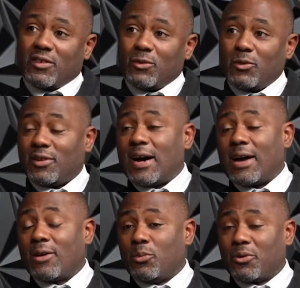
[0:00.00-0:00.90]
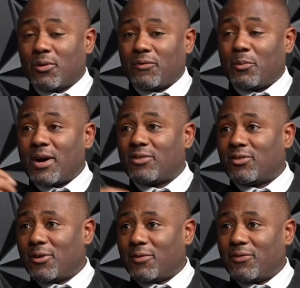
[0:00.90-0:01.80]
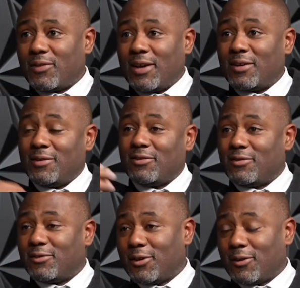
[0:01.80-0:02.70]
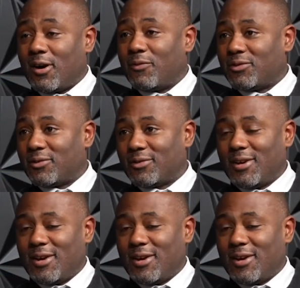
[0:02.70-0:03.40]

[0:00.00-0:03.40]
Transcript: it was an eye-opener for myself in addition to the officers.